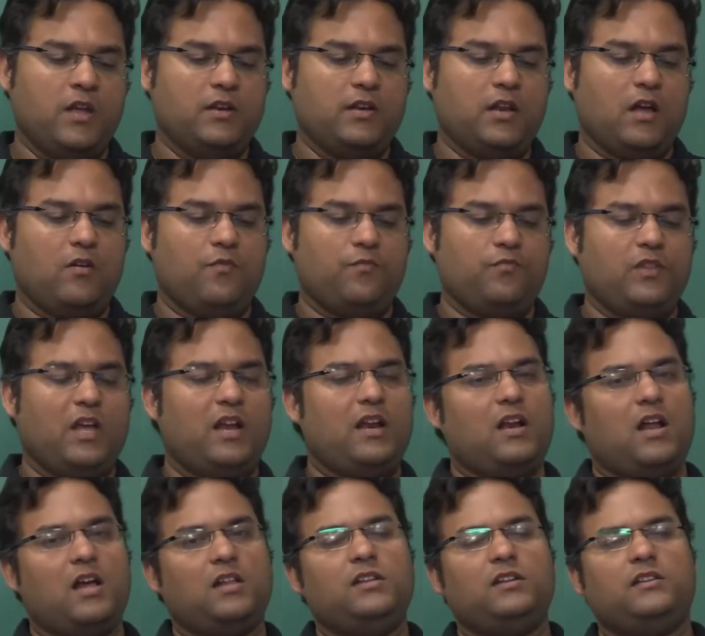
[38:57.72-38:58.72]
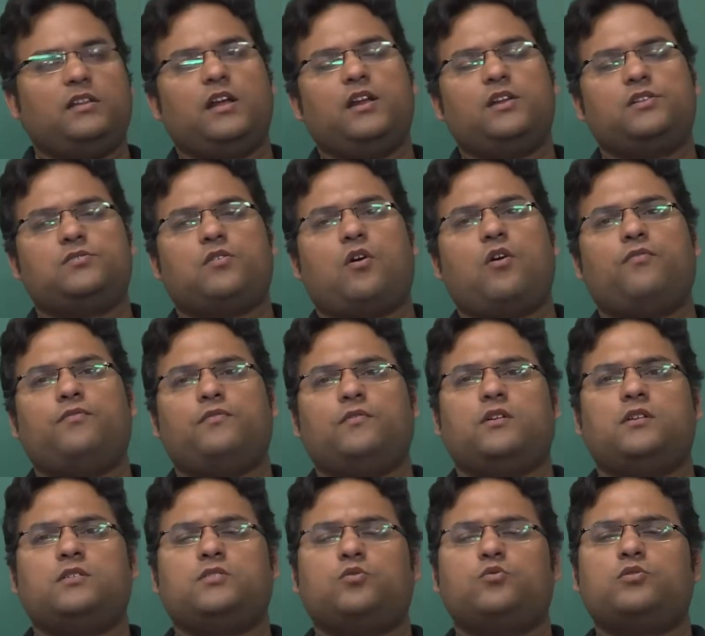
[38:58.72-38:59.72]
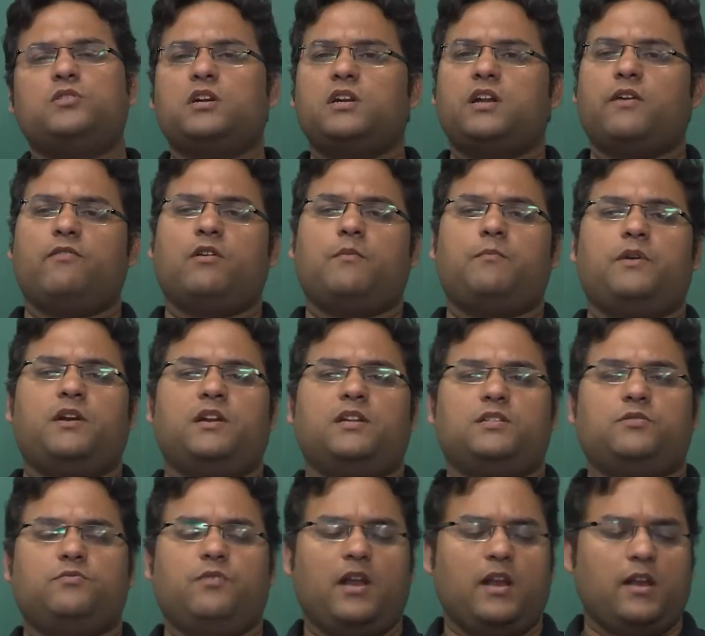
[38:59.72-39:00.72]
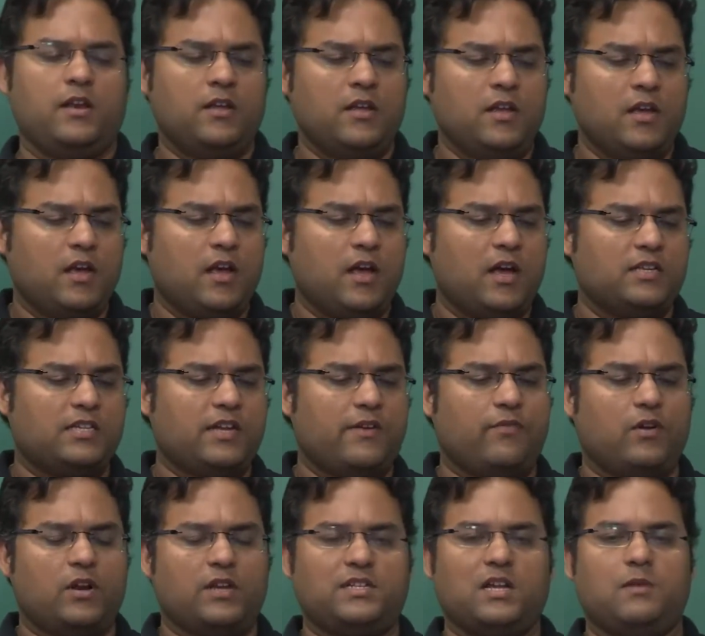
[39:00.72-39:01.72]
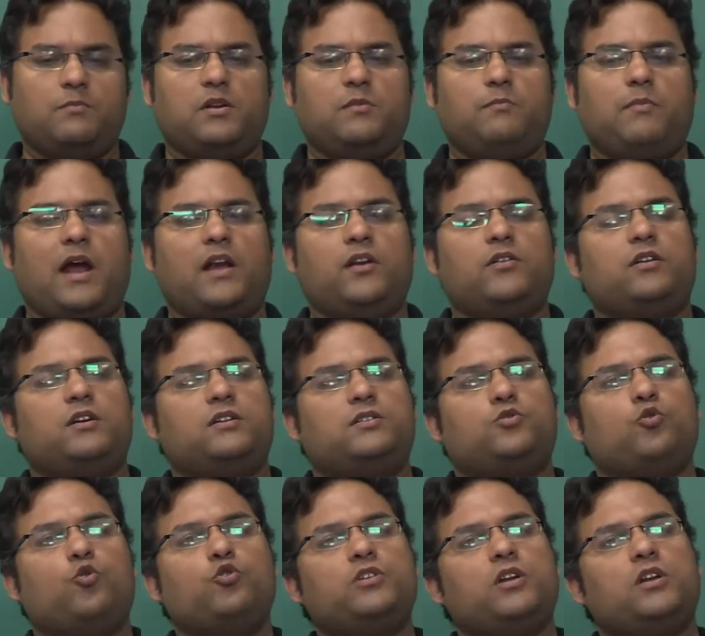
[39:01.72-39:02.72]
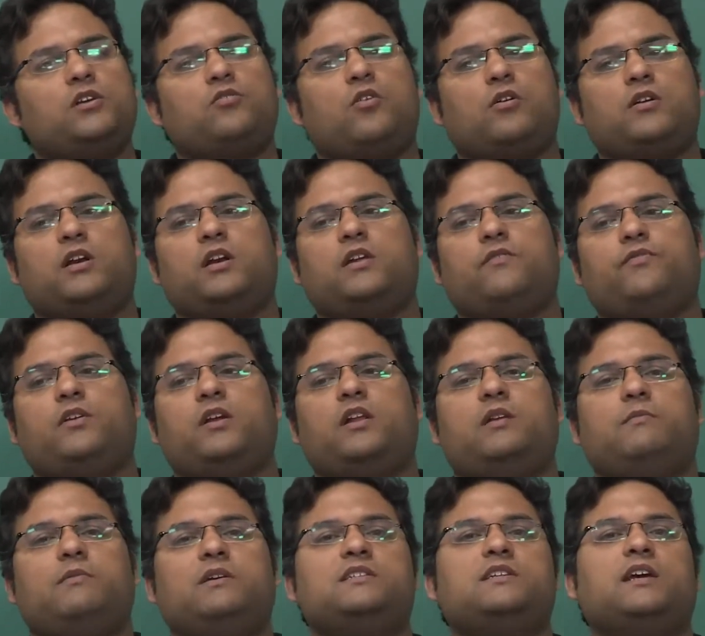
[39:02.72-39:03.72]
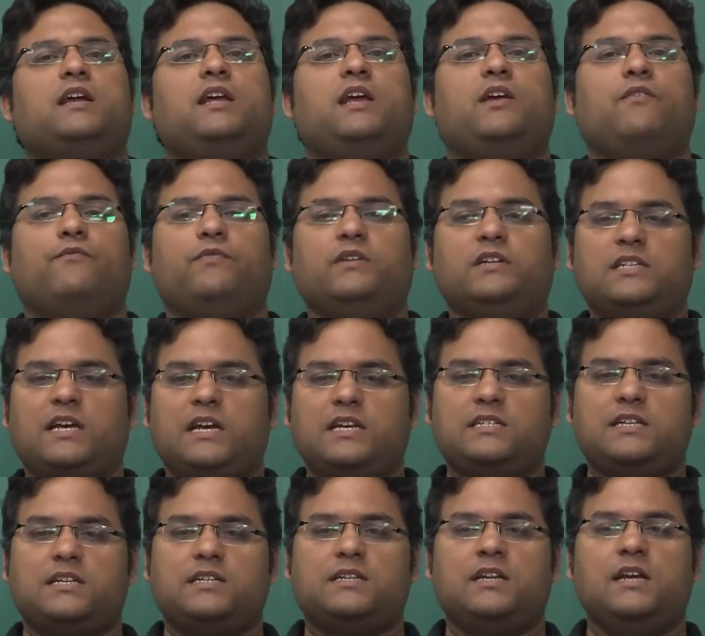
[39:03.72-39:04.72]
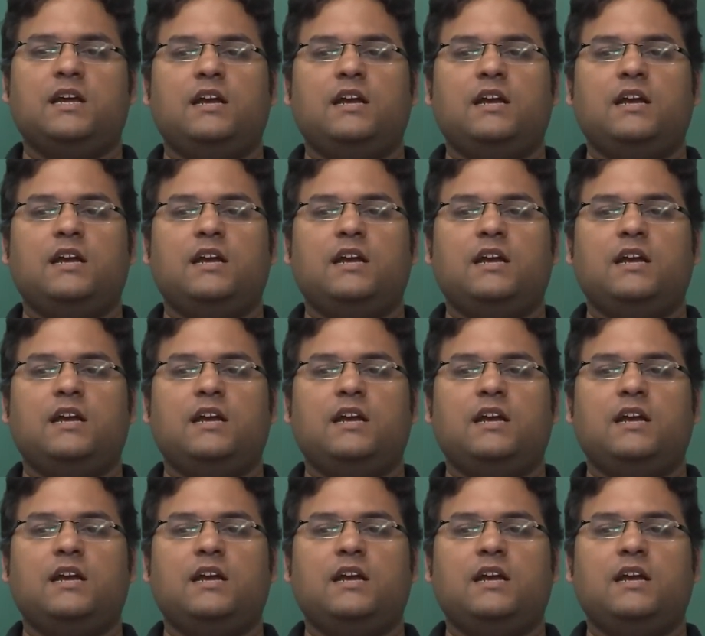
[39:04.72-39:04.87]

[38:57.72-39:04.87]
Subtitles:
Now, there are other theories of social development as well. Say for example, Bandura's social cognitive theory basically emphasizes